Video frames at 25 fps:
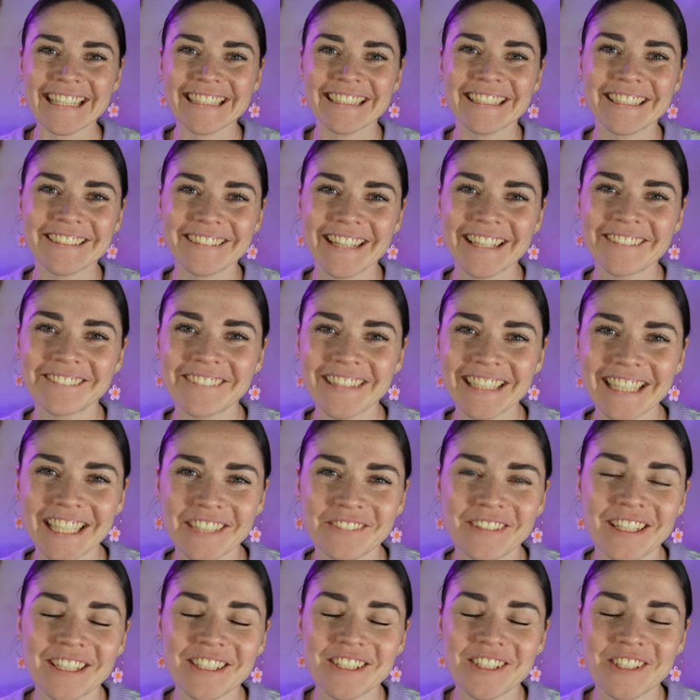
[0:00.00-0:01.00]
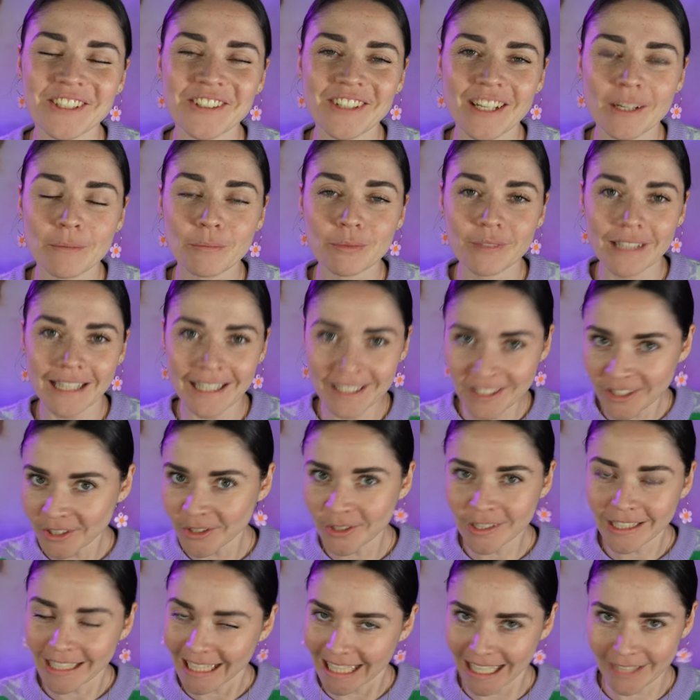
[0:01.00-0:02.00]
Hello and welcome to a brand
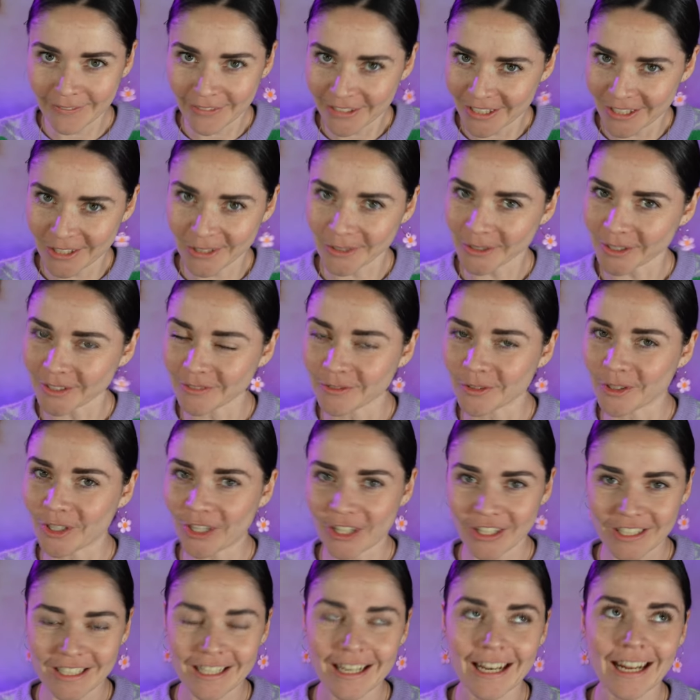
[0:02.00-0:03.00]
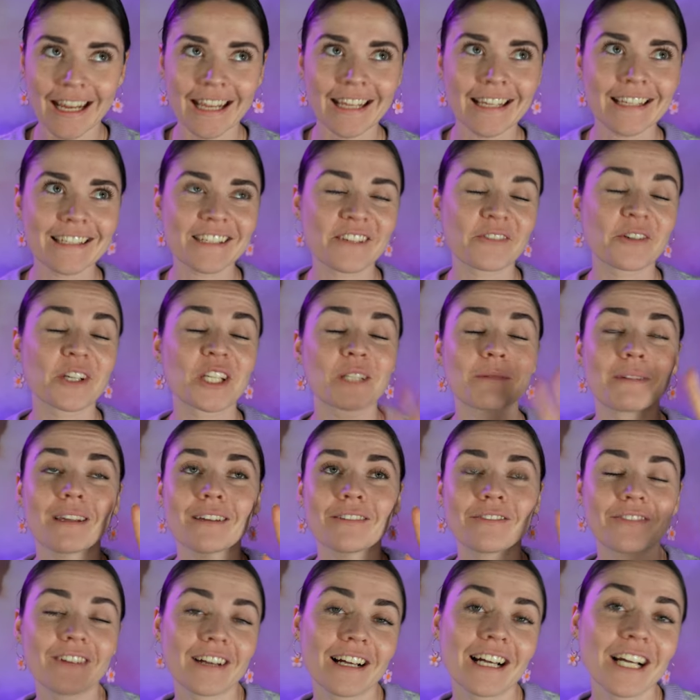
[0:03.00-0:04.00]
new Canva tutorial for you. Today is going to be a
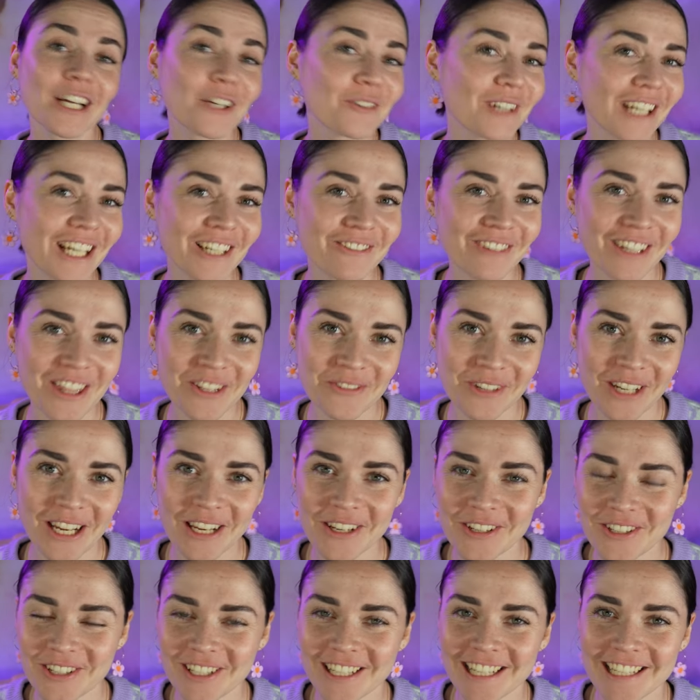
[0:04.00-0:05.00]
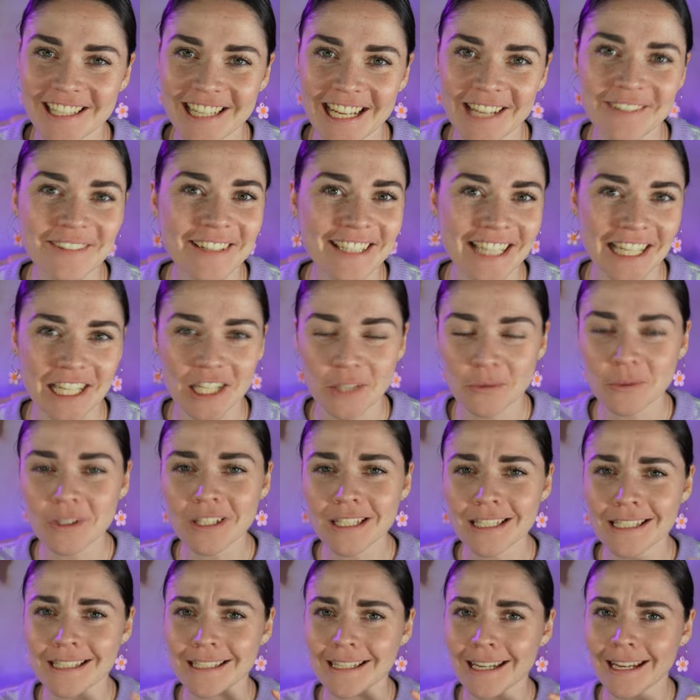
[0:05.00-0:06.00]
far quicker one than what I usually share because I just
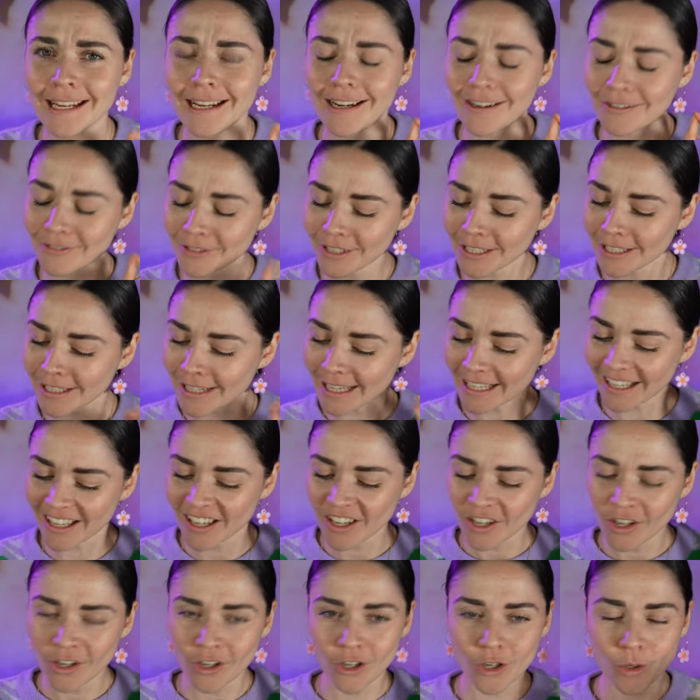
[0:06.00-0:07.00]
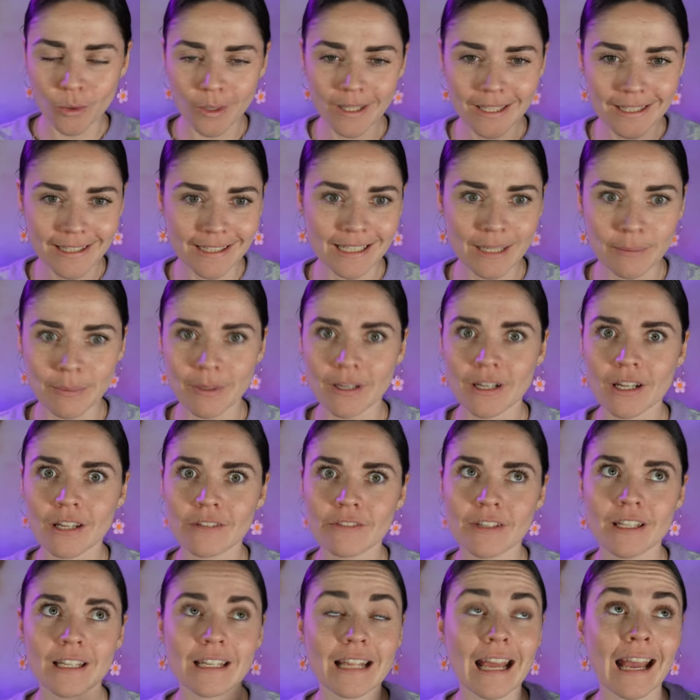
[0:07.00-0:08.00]
wanted to share a really quick snippet
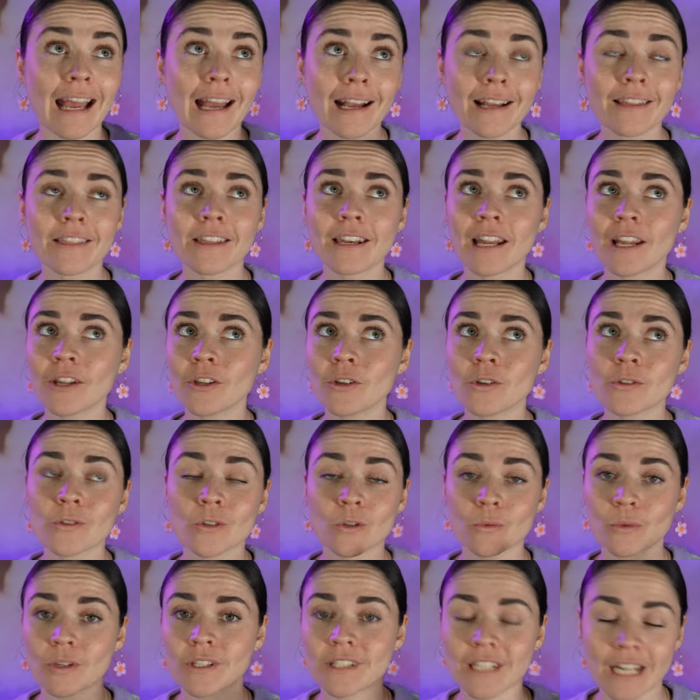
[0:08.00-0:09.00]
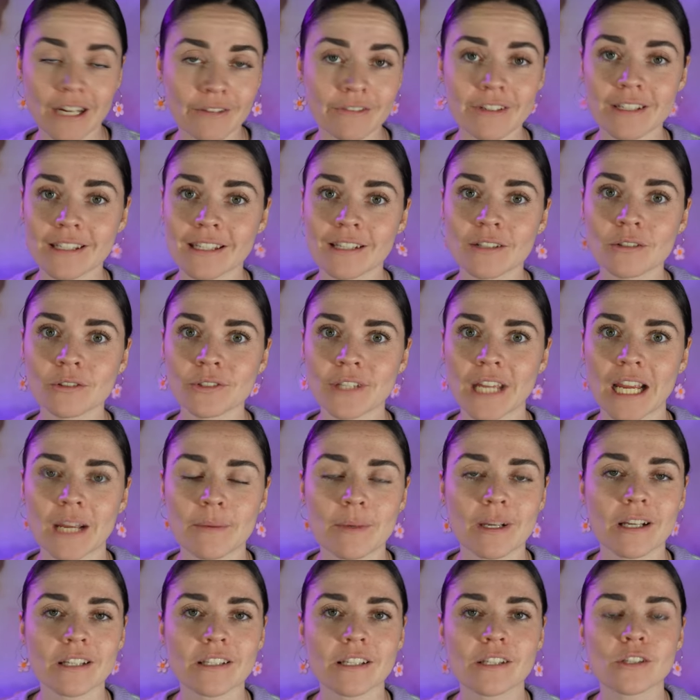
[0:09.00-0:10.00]
of a hack that I use almost every single day
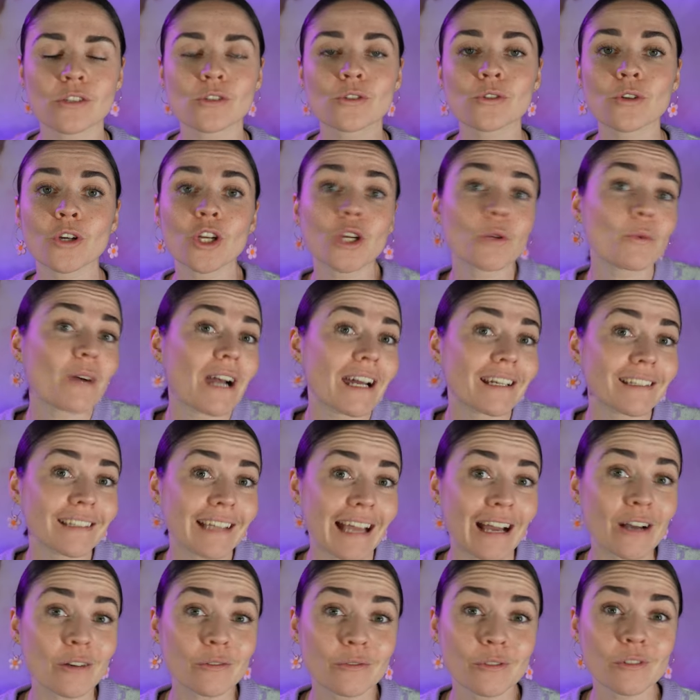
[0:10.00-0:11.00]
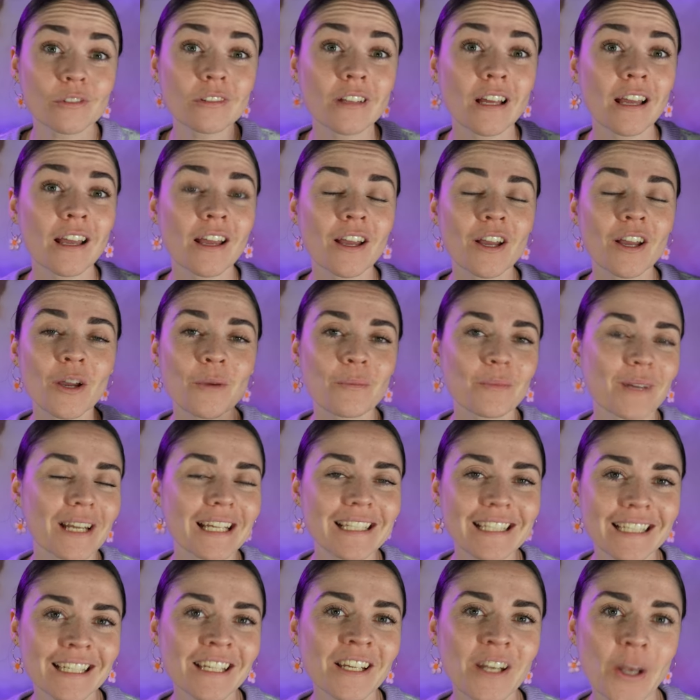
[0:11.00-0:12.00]
because it's so wildly helpful, but I
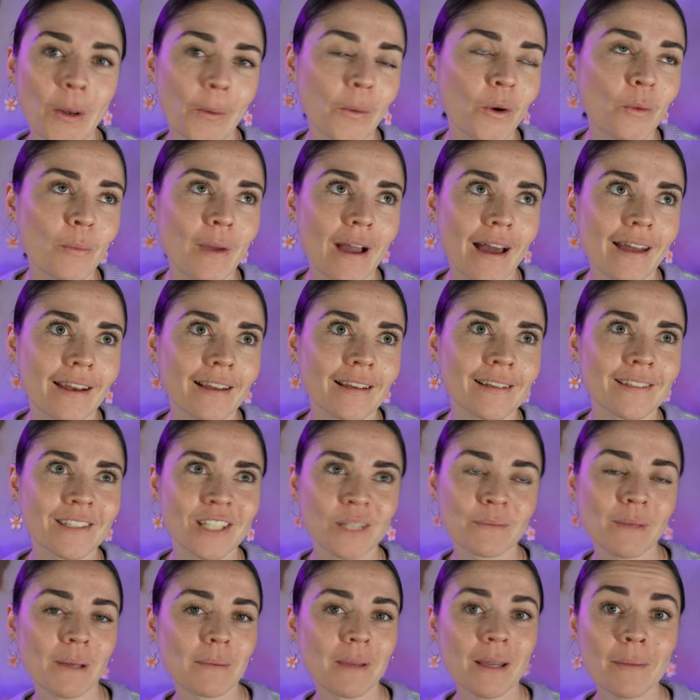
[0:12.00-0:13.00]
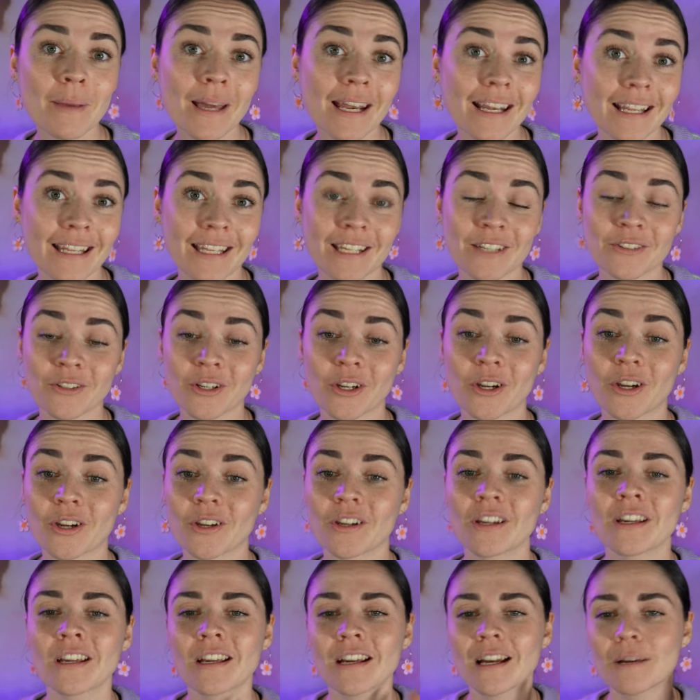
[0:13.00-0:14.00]
didn't know about it until maybe about a year ago.
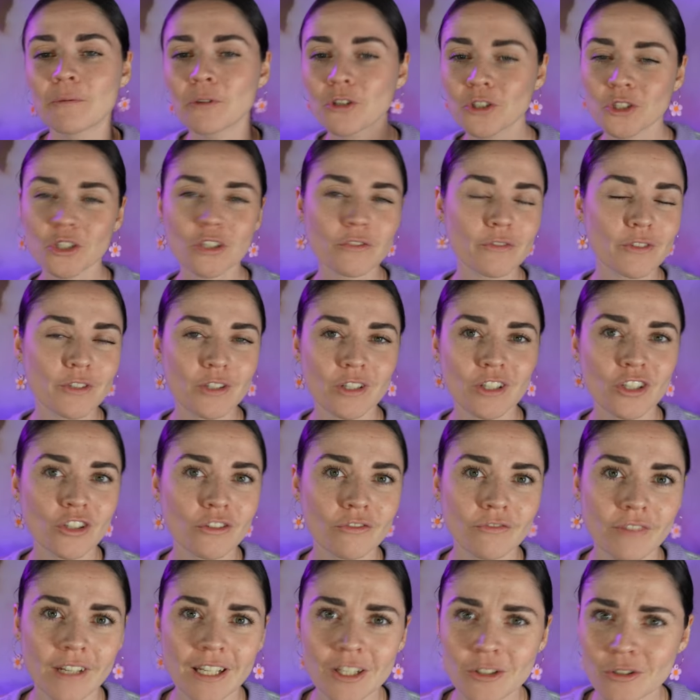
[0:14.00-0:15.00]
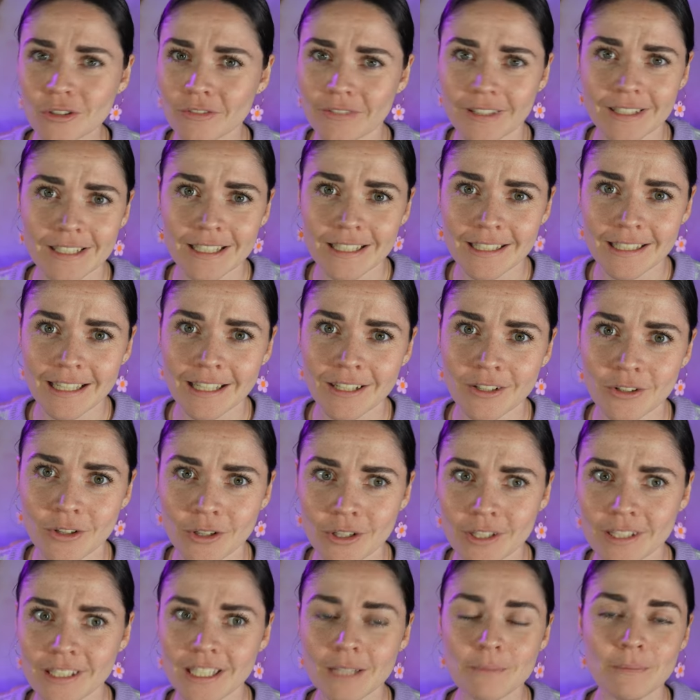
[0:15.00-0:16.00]
I'm not sure if it was a new feature, if I just hadn't
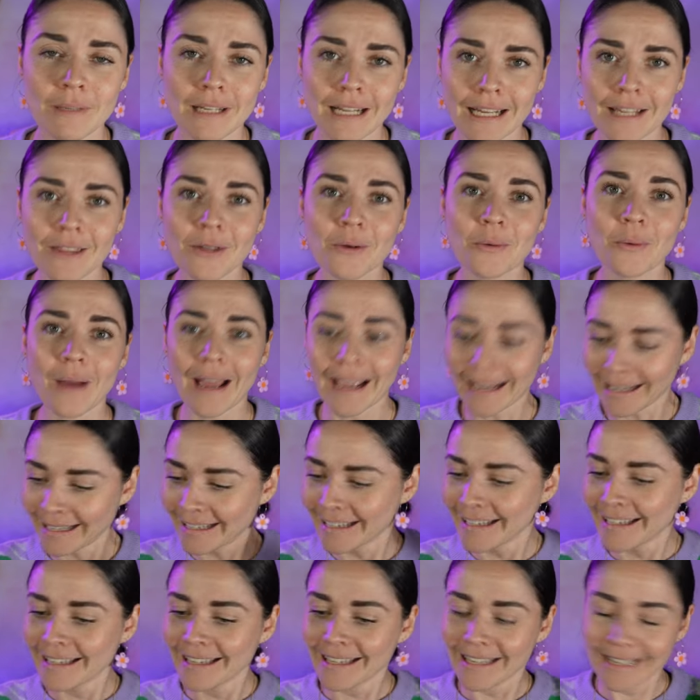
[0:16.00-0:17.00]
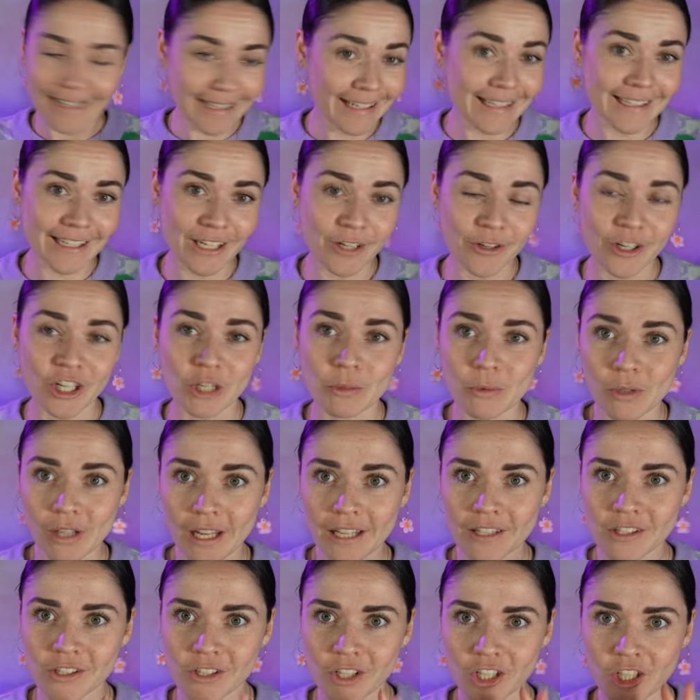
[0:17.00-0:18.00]
noticed it, but either way, it is incredible.
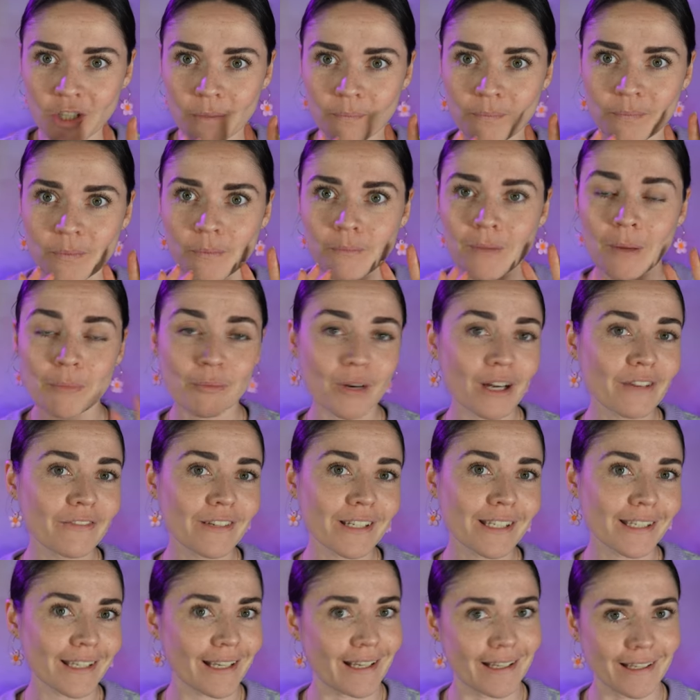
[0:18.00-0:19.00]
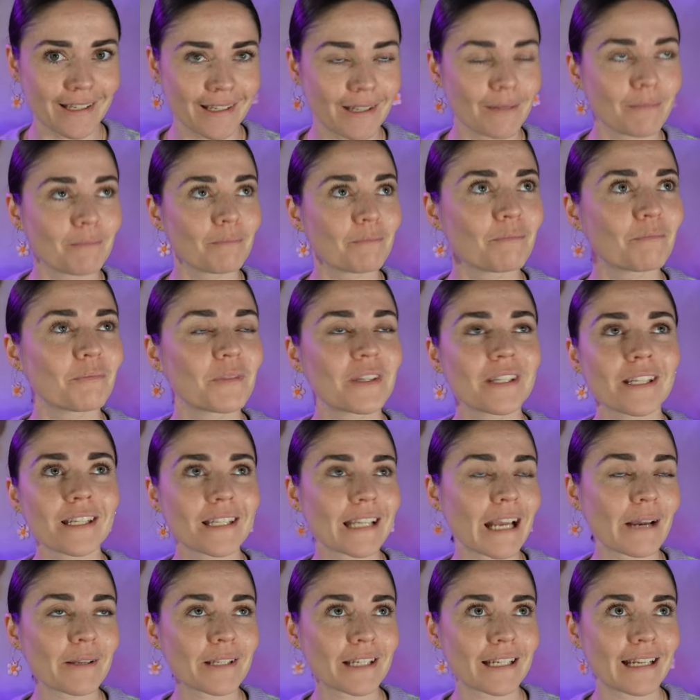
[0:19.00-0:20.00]
And so my preface is, this
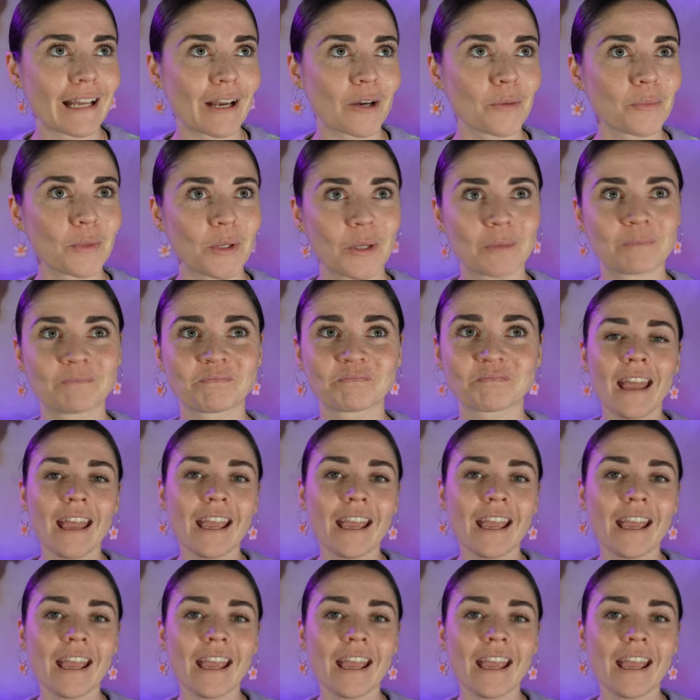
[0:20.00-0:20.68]
is how it's going to help you.